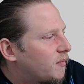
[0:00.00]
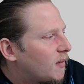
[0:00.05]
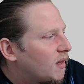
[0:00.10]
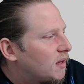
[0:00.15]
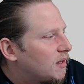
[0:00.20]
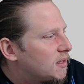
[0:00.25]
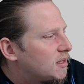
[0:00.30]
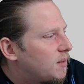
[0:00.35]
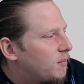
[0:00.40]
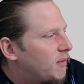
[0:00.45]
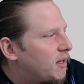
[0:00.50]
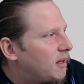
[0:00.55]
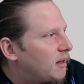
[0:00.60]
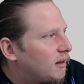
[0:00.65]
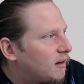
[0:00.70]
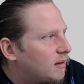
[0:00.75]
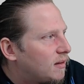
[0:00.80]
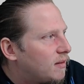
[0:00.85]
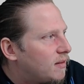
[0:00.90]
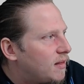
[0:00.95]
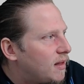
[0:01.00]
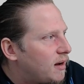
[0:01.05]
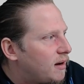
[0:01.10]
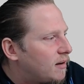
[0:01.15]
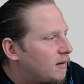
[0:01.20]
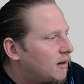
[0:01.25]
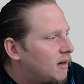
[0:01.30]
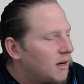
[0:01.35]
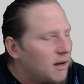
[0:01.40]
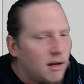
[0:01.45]
Something like there.
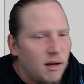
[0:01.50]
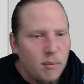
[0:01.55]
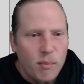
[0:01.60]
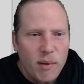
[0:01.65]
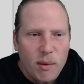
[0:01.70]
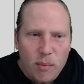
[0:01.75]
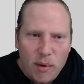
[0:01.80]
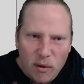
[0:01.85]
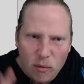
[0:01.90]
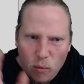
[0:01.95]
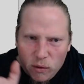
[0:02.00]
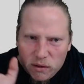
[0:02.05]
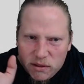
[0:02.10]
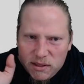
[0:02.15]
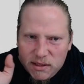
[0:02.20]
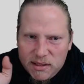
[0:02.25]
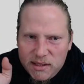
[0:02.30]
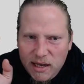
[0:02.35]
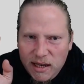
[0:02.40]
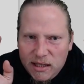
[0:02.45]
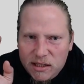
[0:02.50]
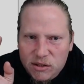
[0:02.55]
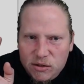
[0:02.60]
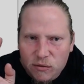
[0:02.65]
Maybe you want the text